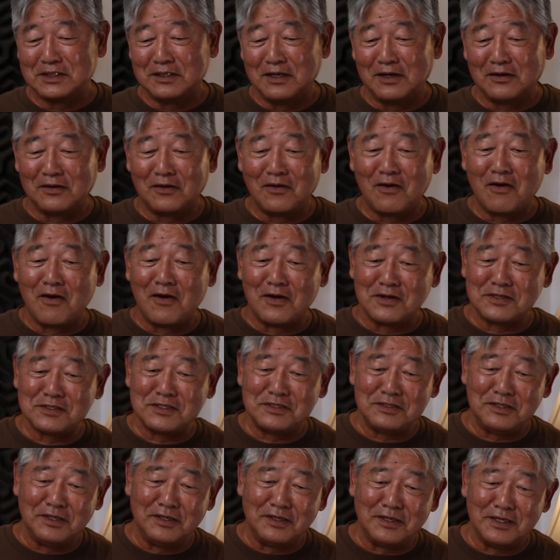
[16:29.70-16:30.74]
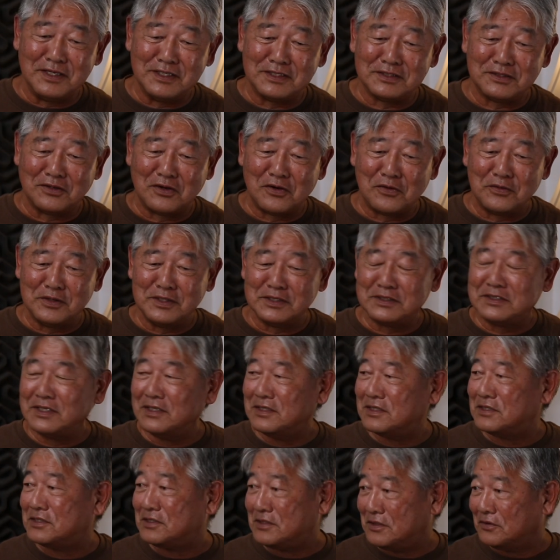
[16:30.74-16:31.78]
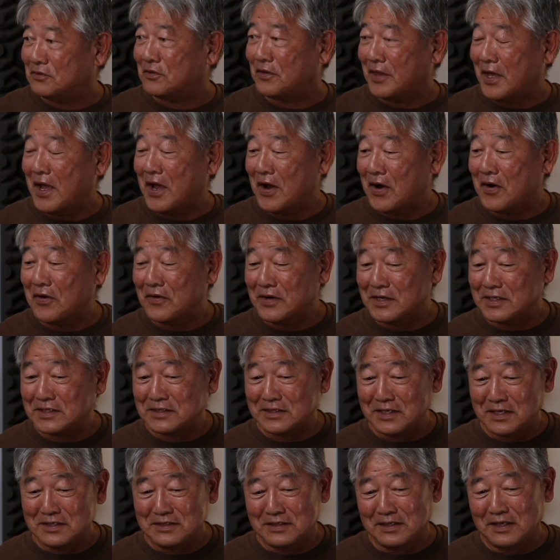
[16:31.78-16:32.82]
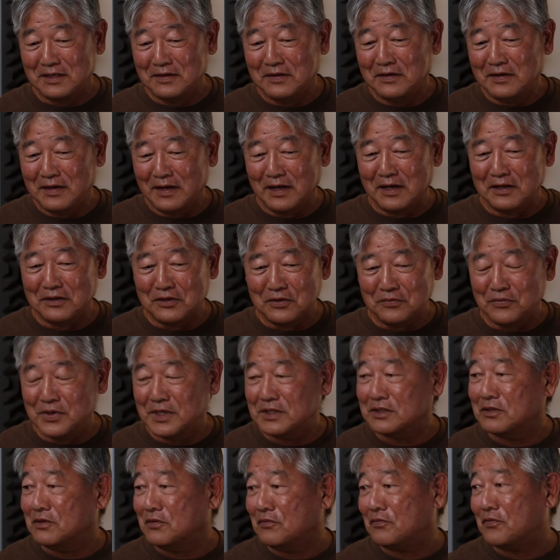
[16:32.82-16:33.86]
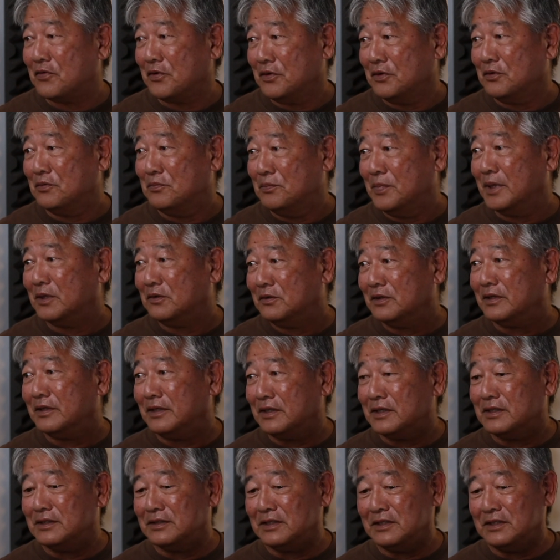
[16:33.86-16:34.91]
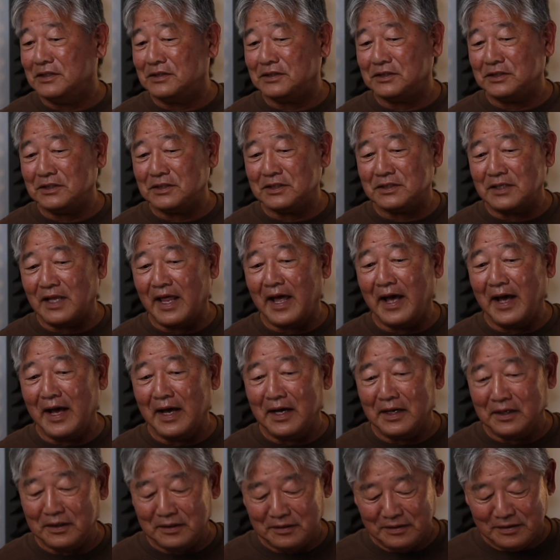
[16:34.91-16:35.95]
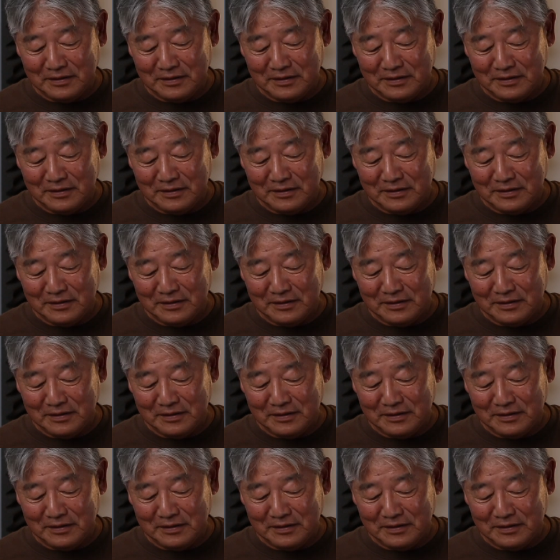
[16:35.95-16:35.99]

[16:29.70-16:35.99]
not lost. Yeah, it's still there. Yeah. It's and the reason for you building is just that.